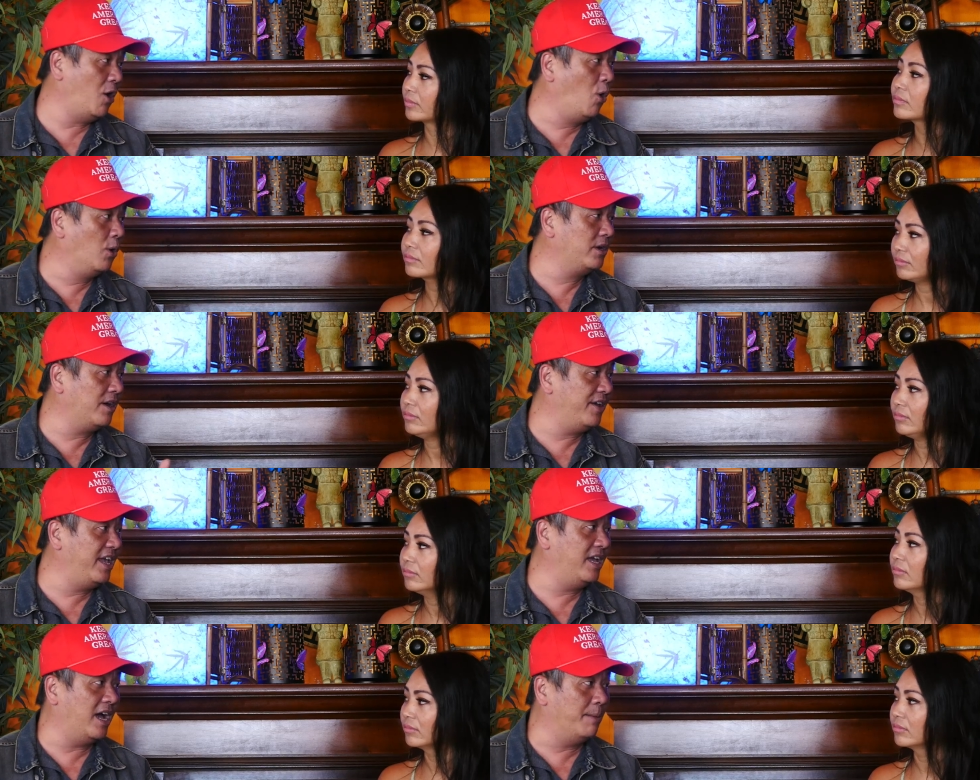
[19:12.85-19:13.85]
Speaker 1: on the
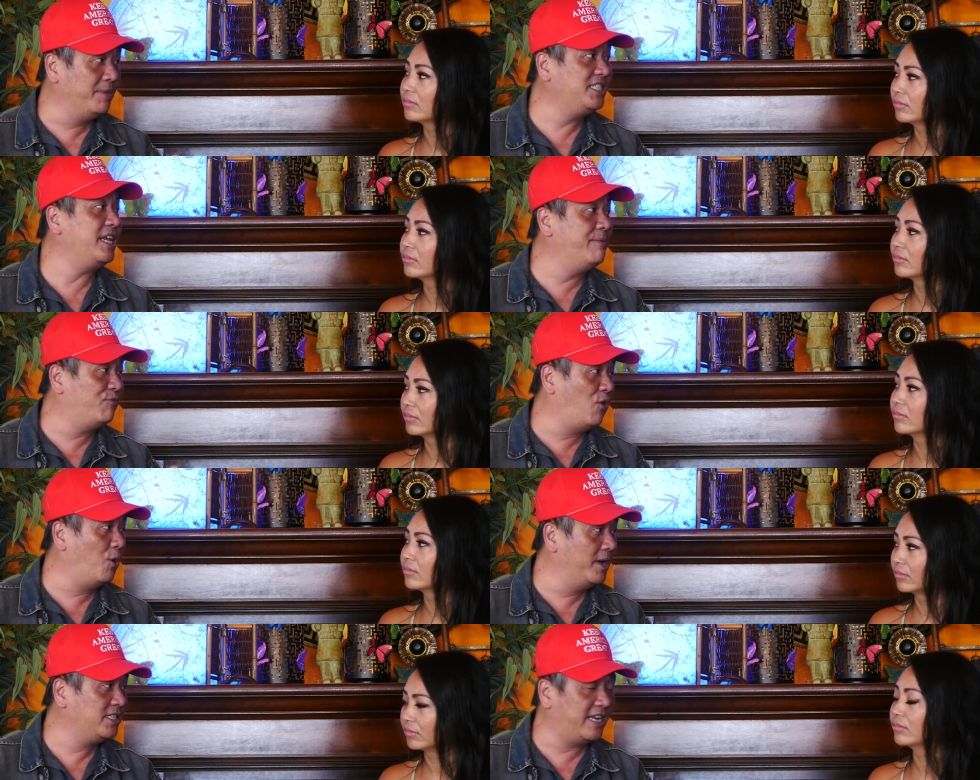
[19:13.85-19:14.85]
uh,
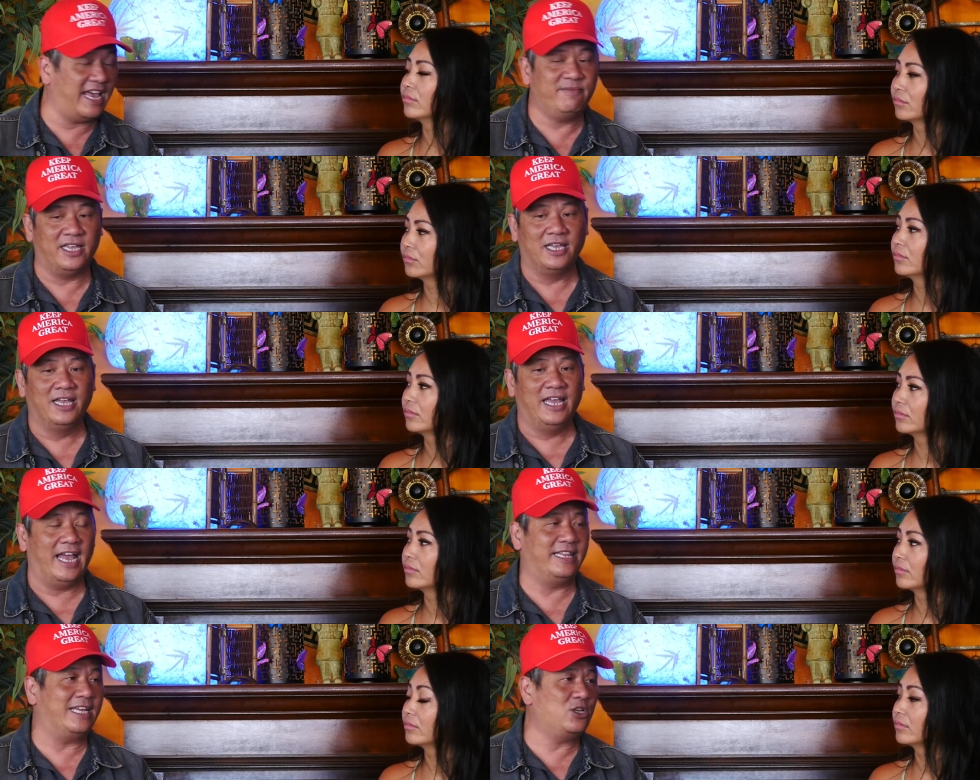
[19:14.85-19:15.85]
misinformation and everything mm-hmm
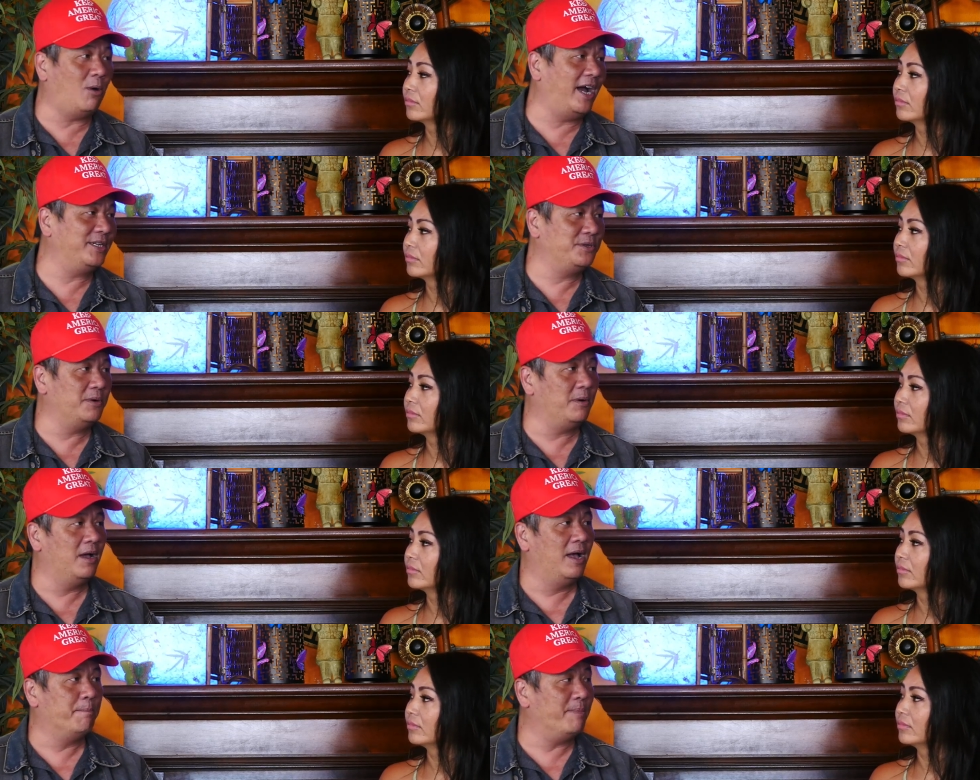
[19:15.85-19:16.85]
and they try to
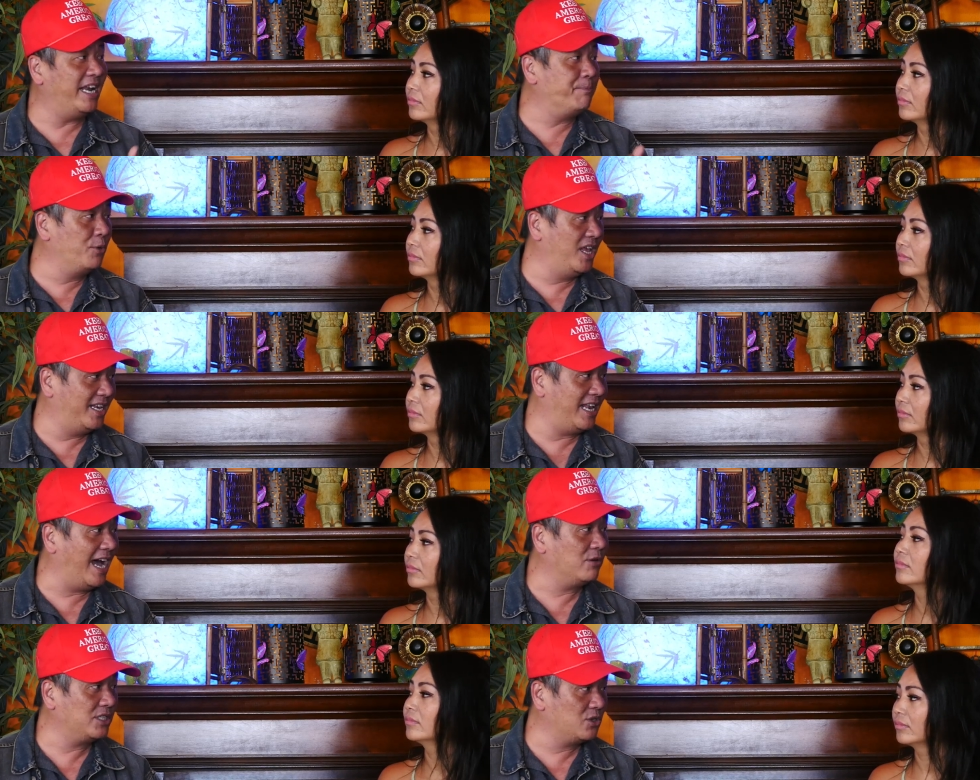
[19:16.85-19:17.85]
manipulate
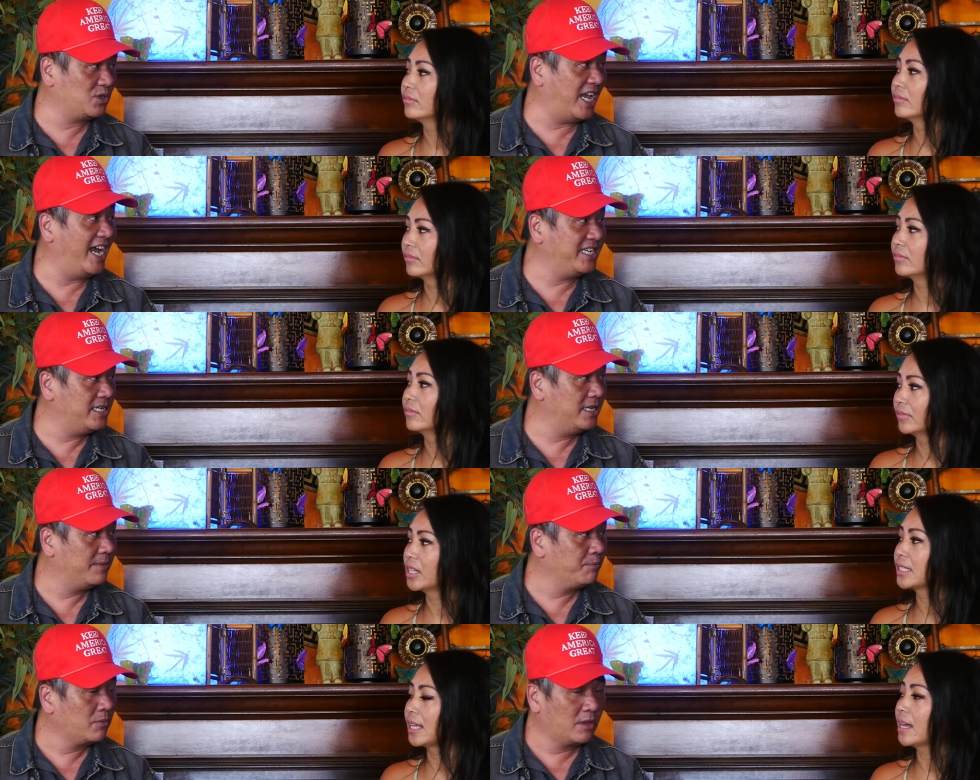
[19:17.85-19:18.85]
our mm-hmm. society.
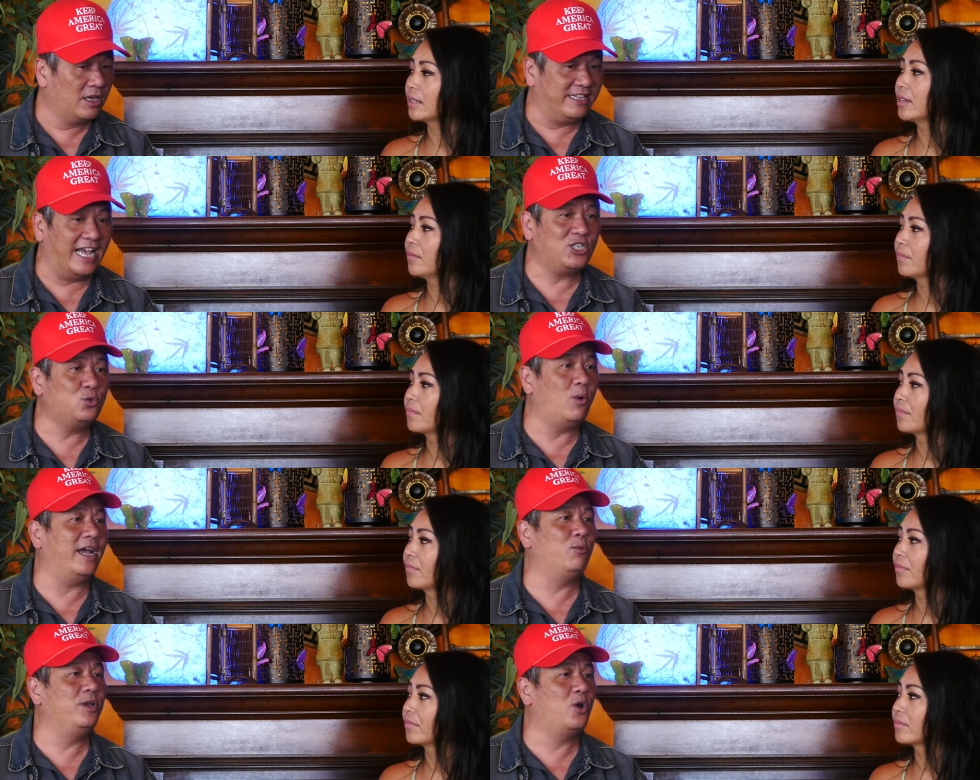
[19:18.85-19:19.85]
Speaker 2: Exactly. That's
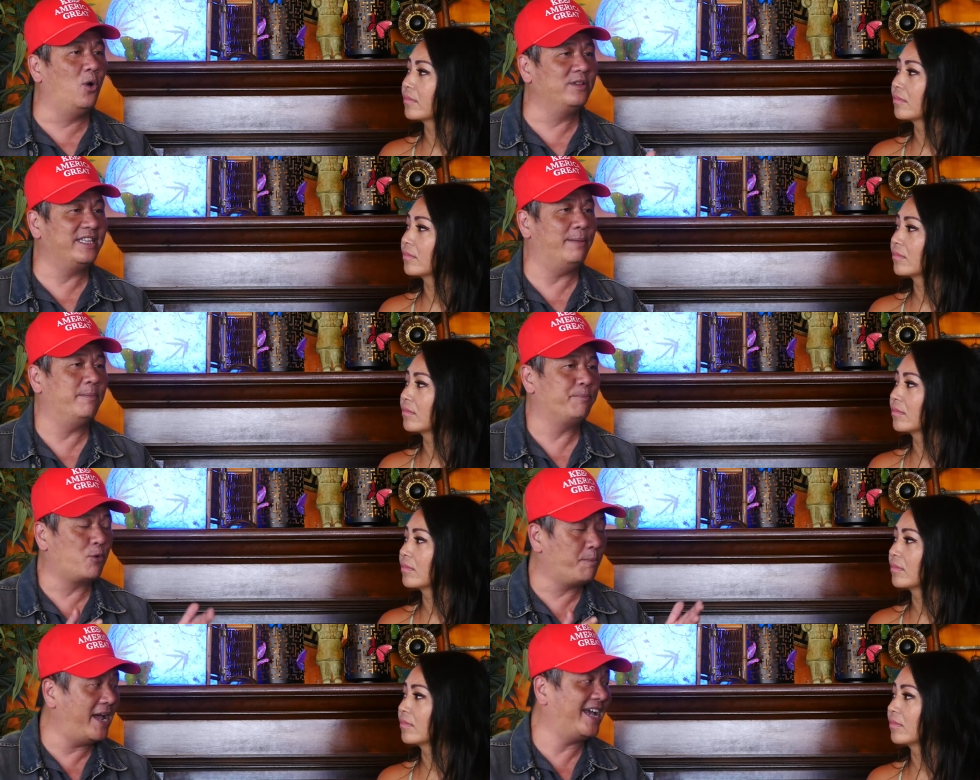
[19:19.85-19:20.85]
Speaker 1: why we call them
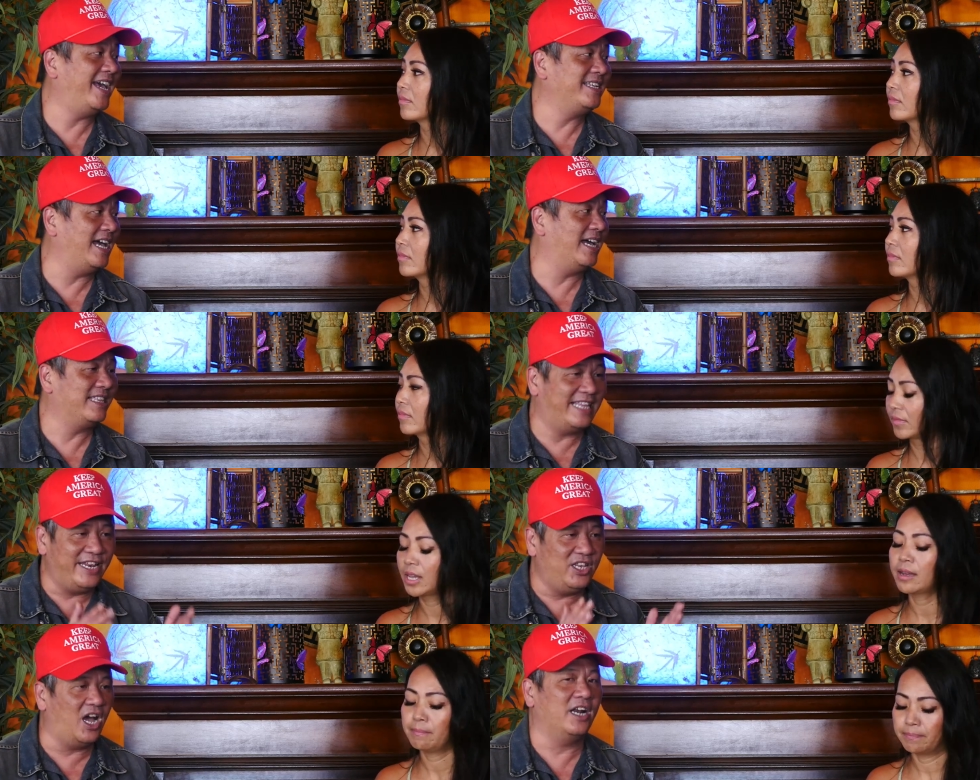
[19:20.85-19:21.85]
propaganda. They're
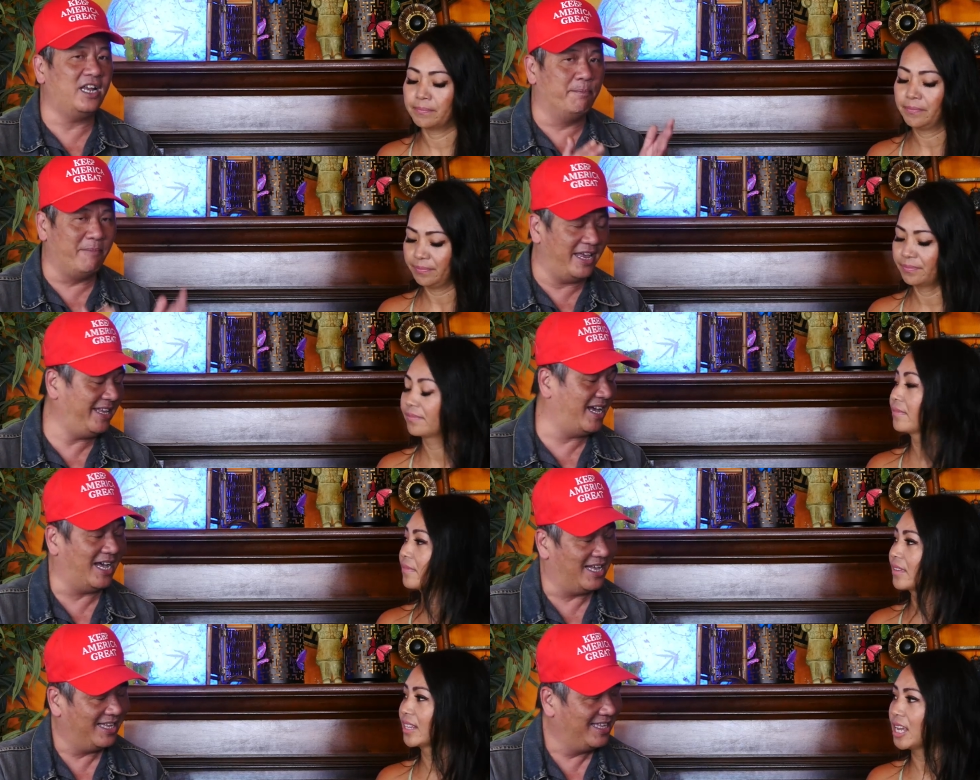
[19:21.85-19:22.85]
yep. not a
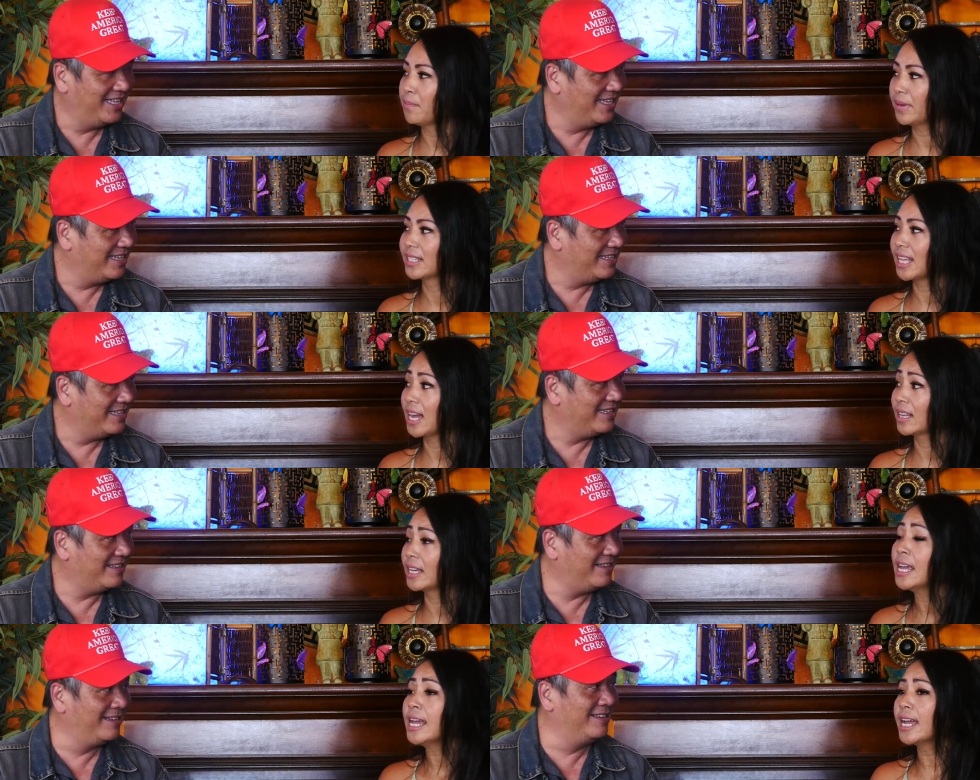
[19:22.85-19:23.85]
media.
Speaker 2: Yep,
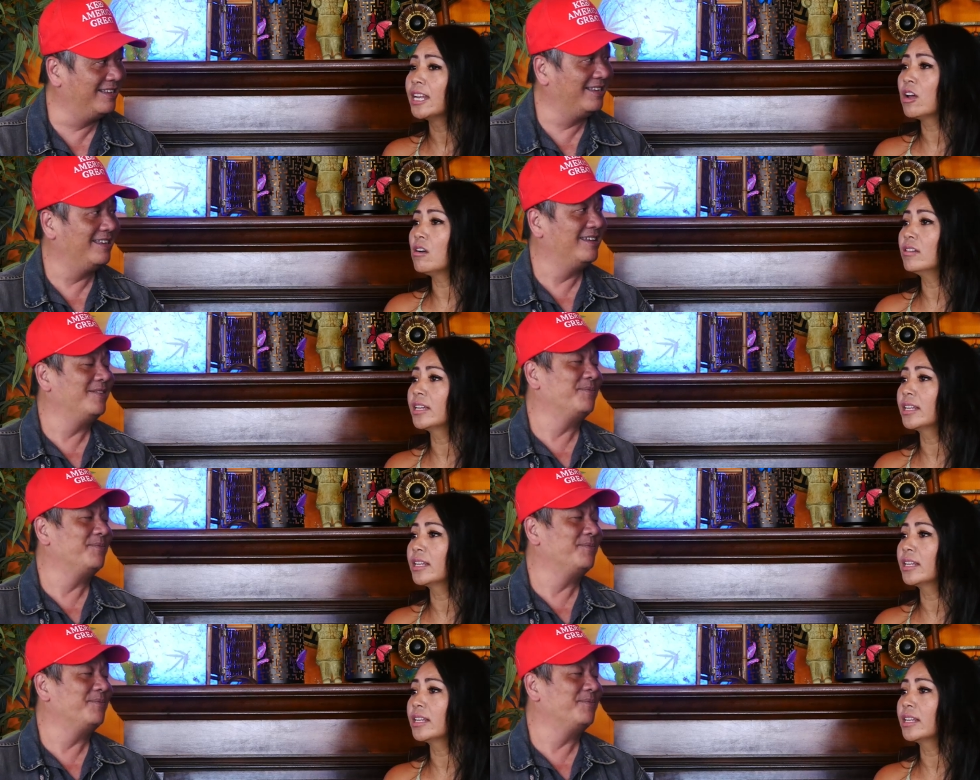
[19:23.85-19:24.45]
exactly. Mm-hmm. and not only